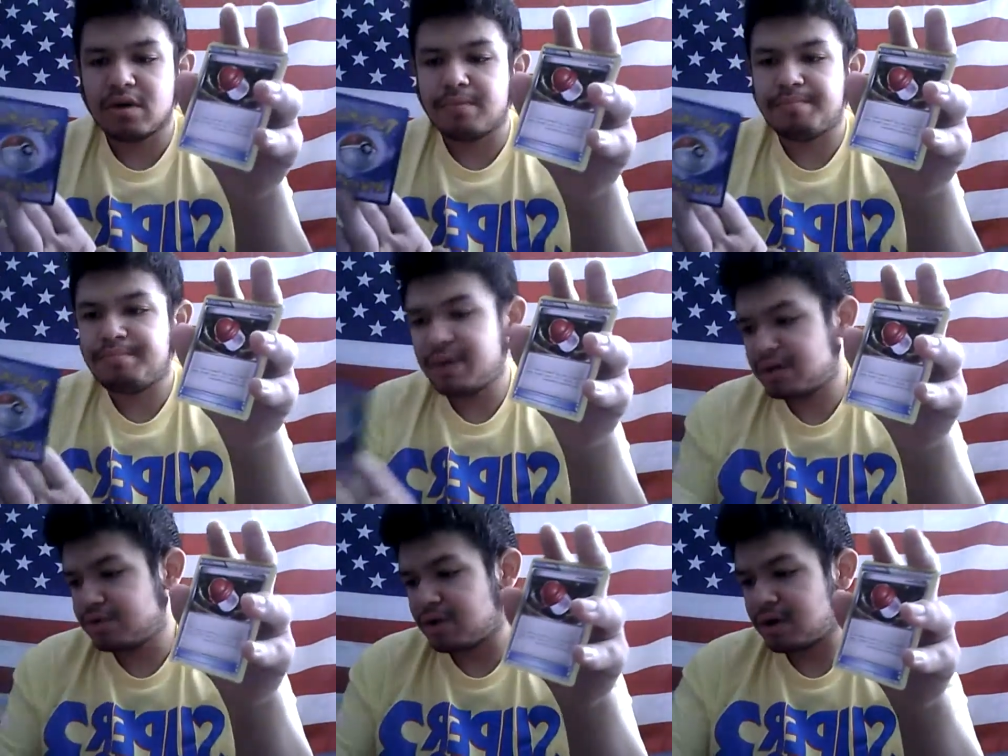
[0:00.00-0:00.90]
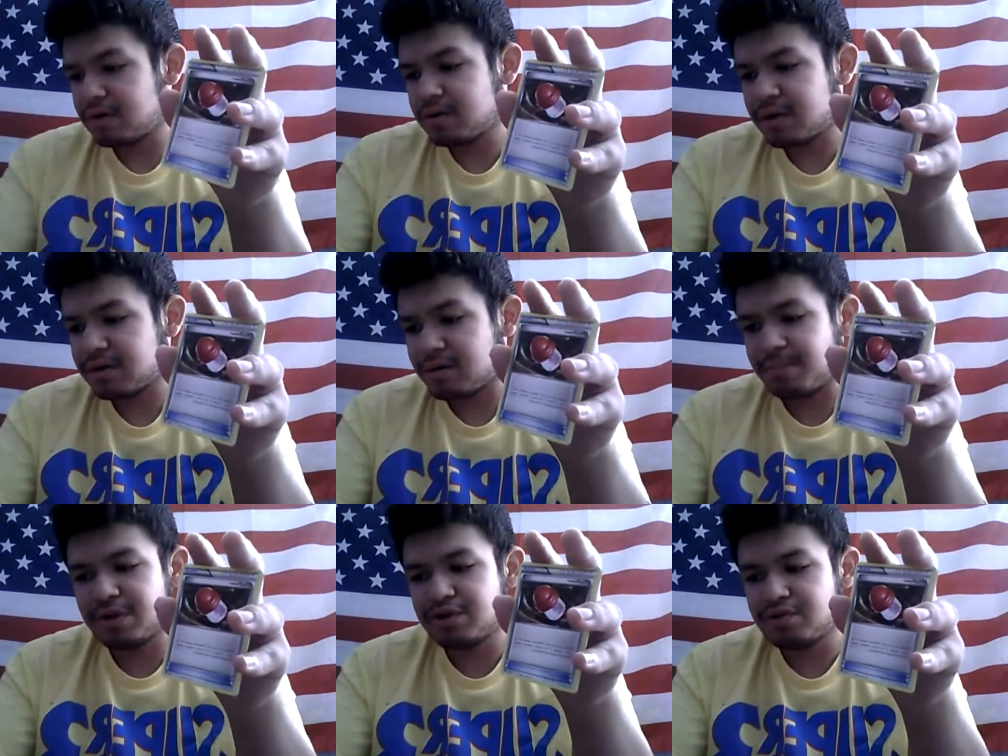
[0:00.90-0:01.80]
Uh, Pikachu Holo, that
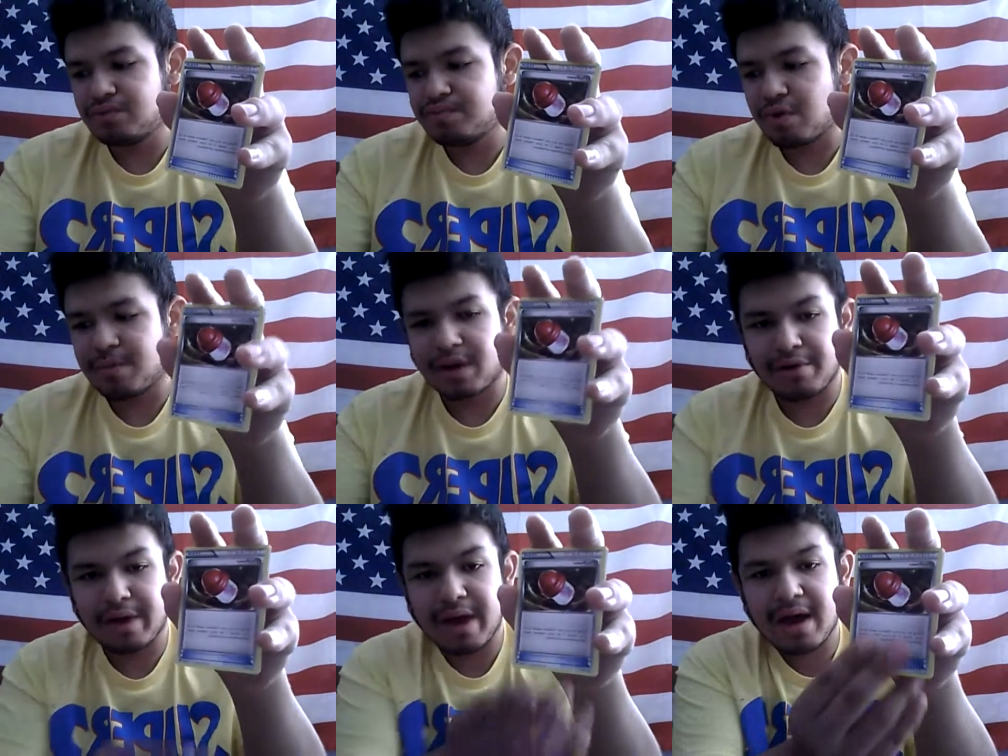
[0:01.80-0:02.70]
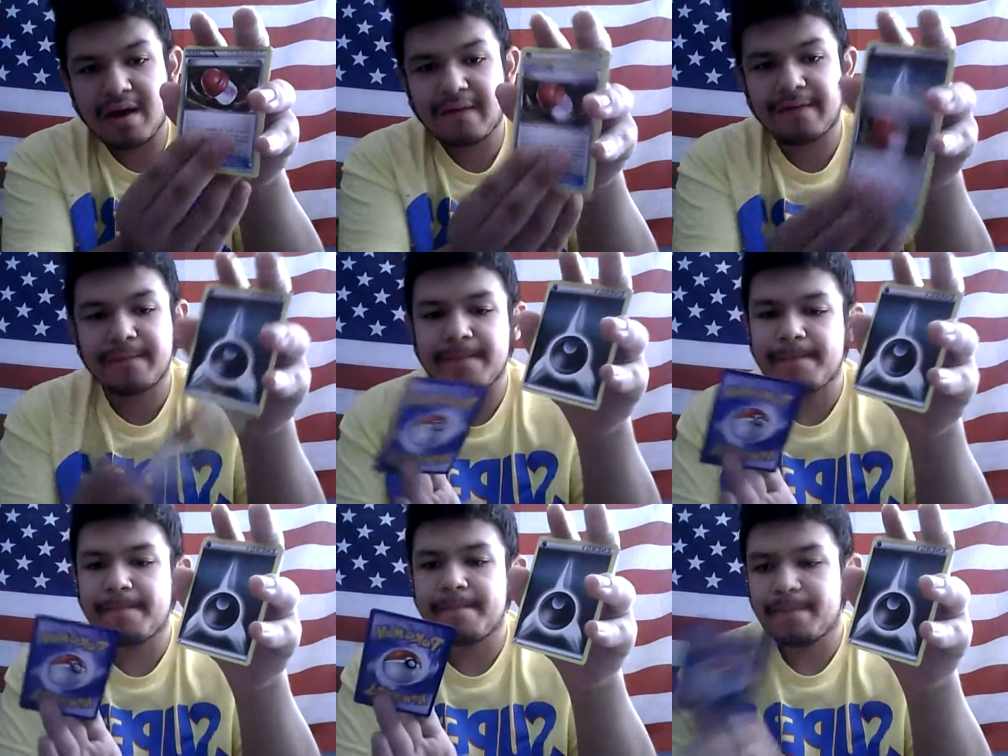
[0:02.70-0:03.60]
Pikachu promo that I already have.
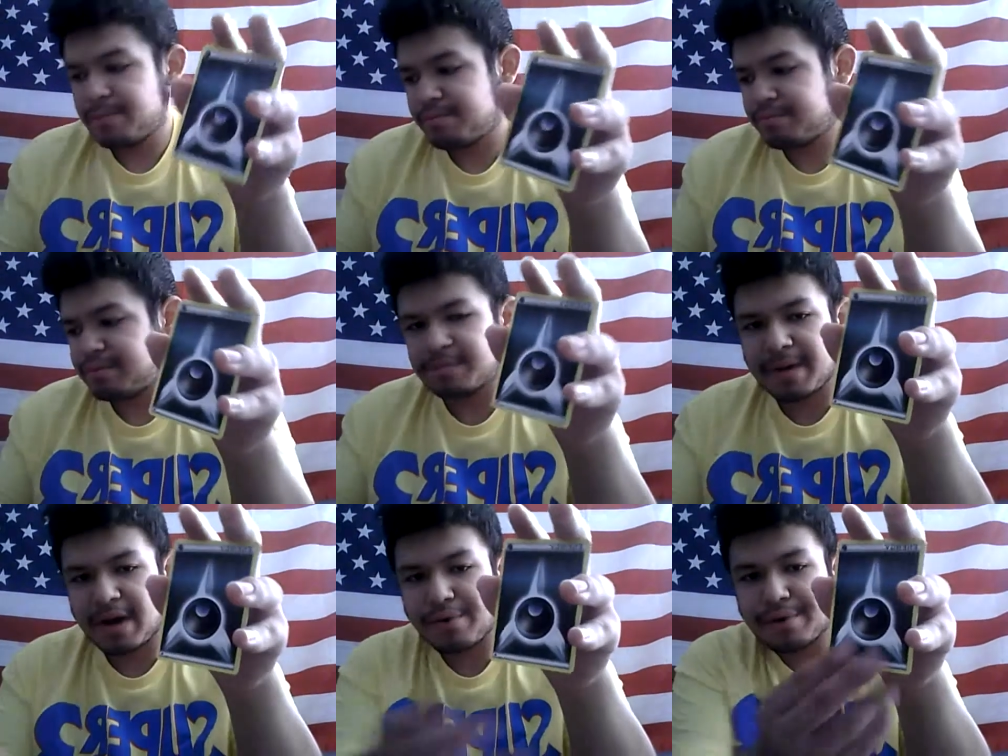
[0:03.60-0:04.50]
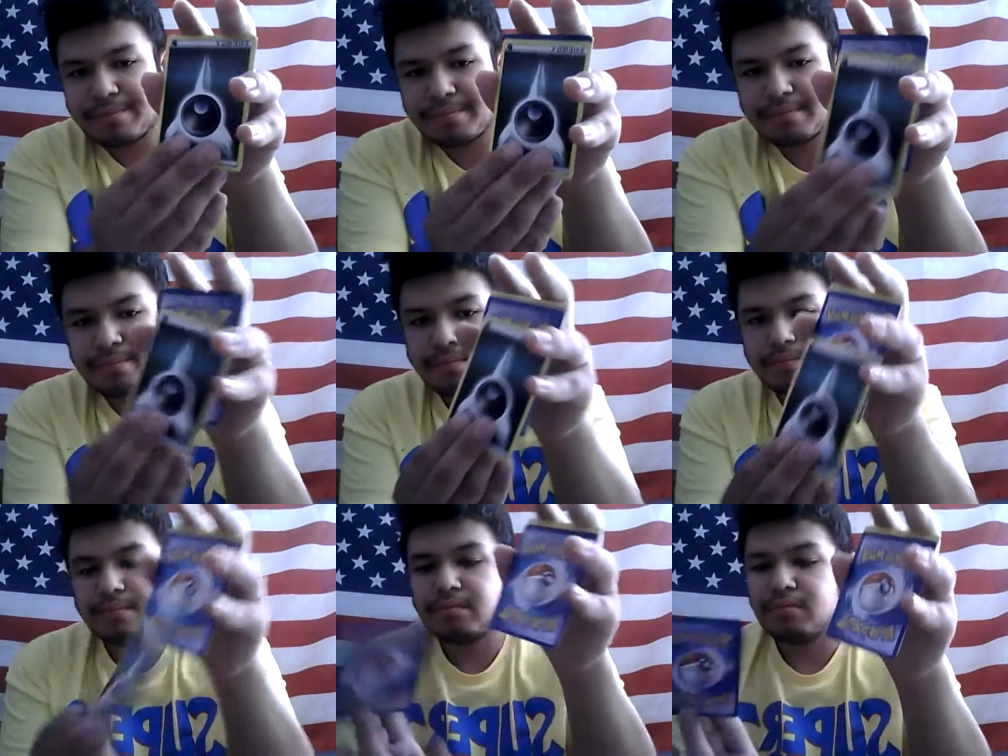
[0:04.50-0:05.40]
Plus Power.
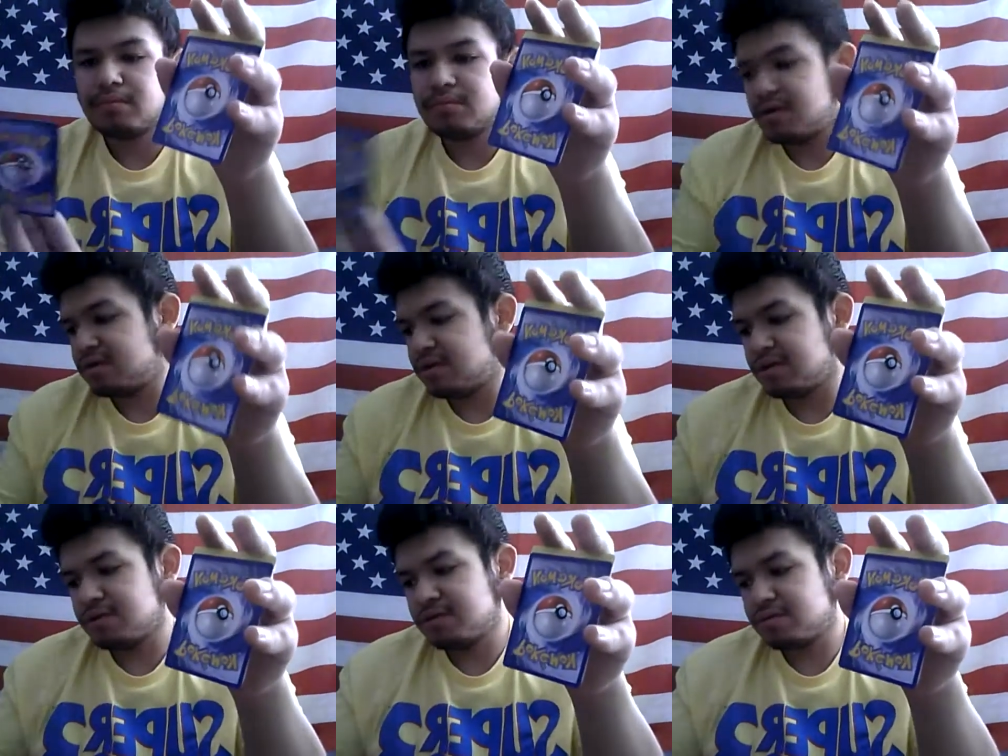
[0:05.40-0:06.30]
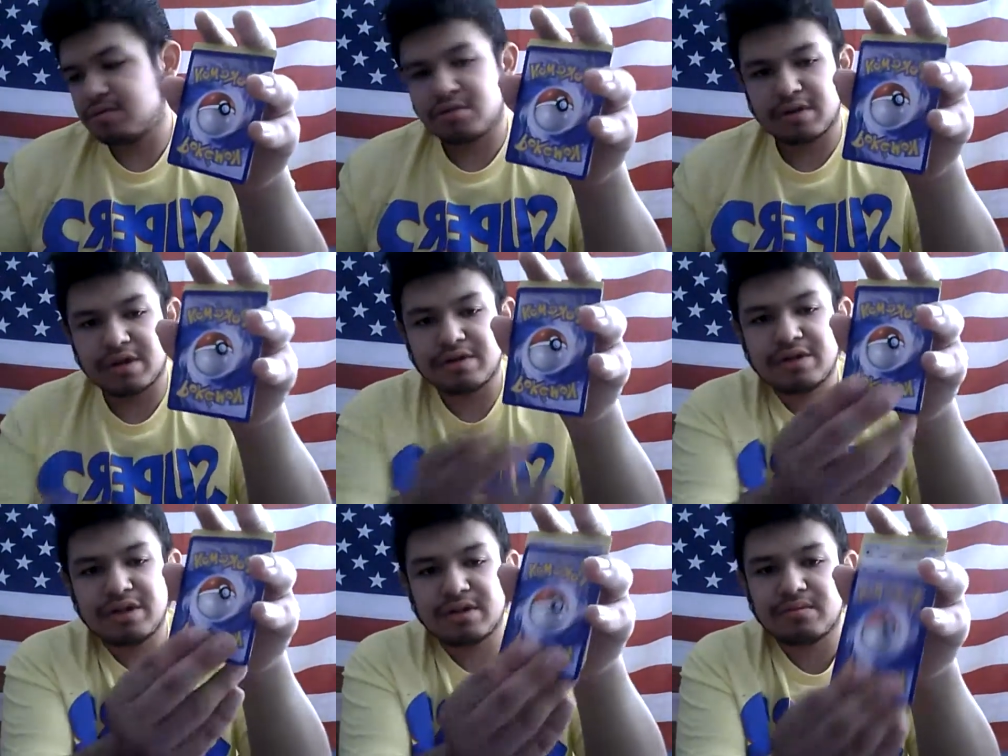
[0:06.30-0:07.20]
Another Dark
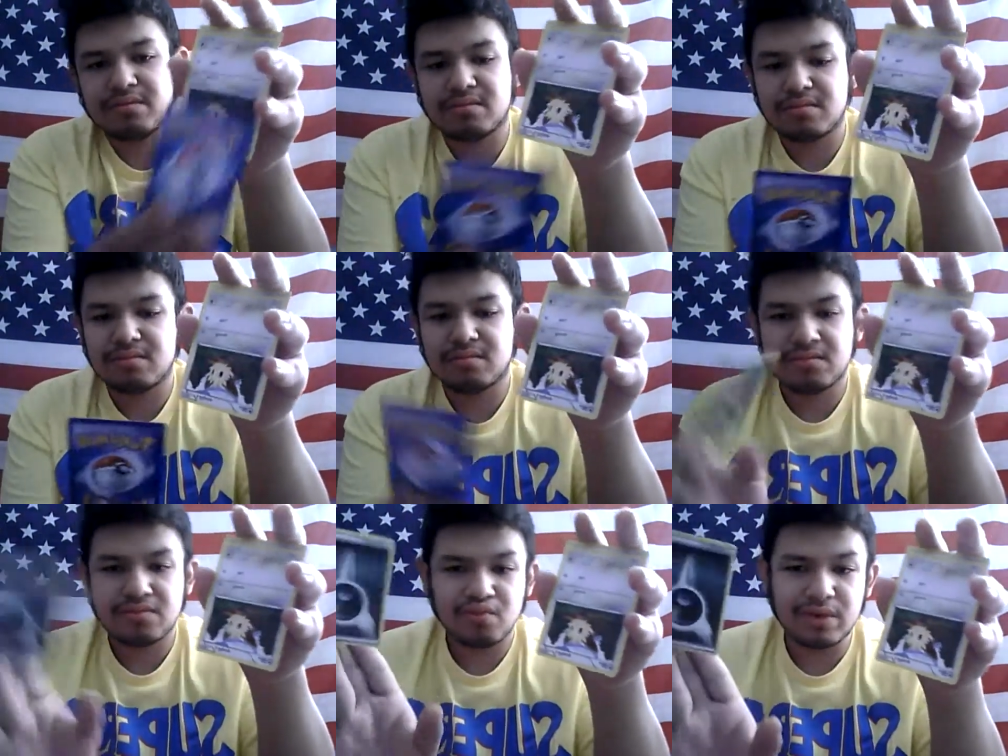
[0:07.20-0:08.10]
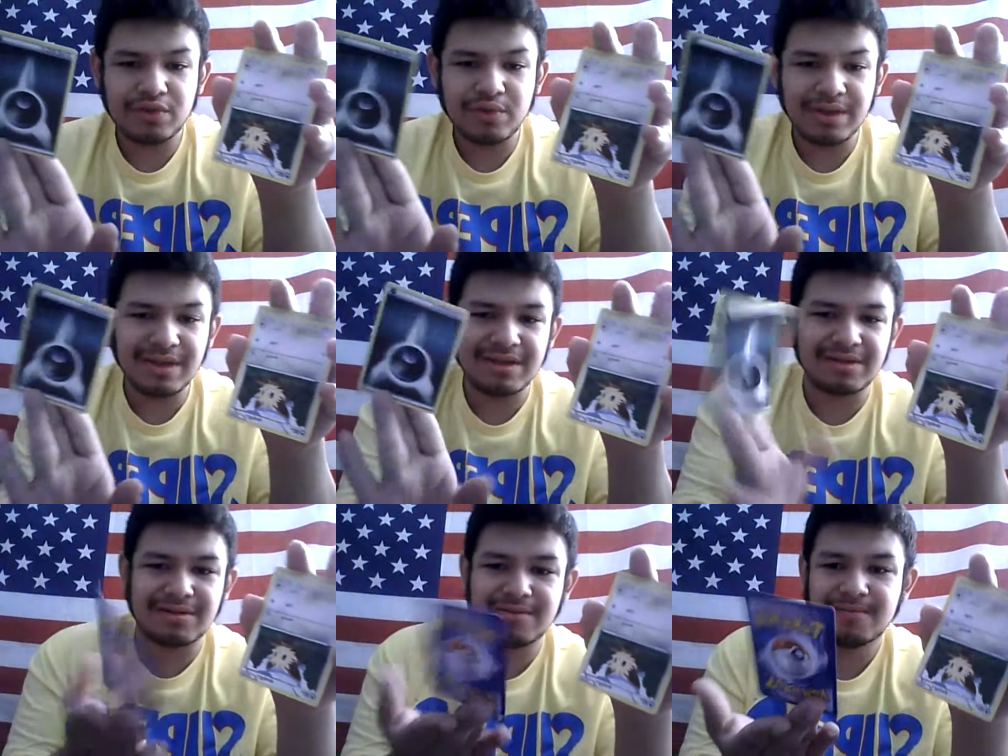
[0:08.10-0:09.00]
Energy, and... What's with
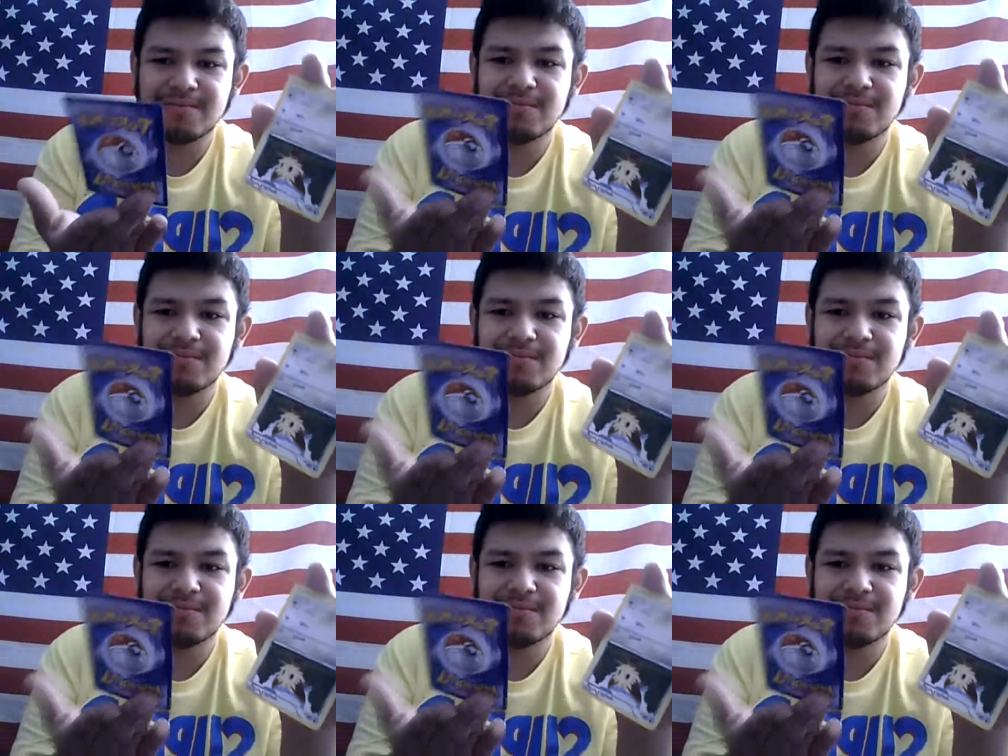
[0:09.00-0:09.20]
these...